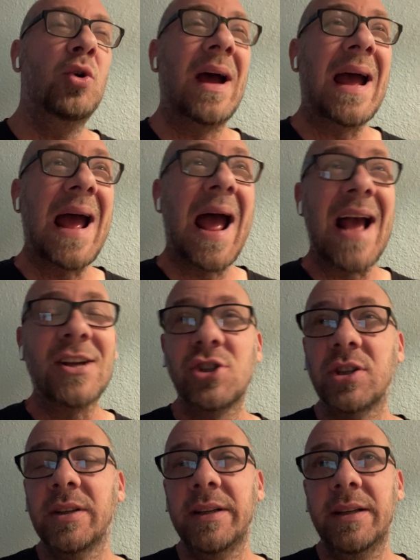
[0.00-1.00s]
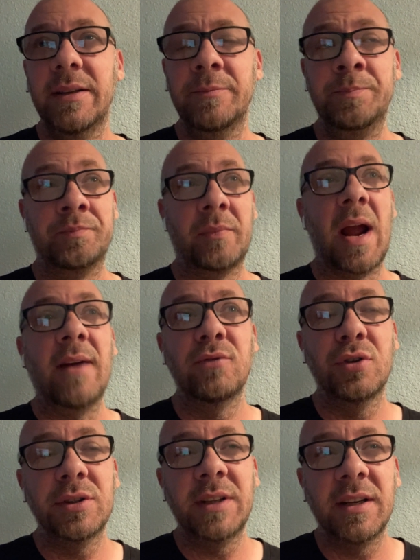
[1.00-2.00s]
Actually, I've
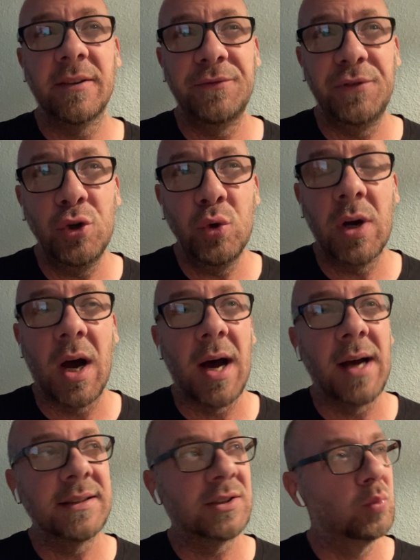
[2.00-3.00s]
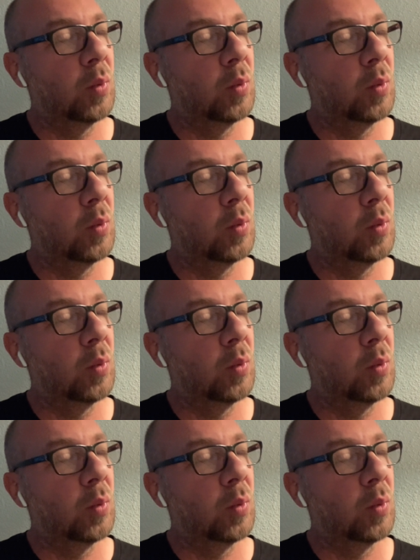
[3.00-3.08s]
looked at a few costs.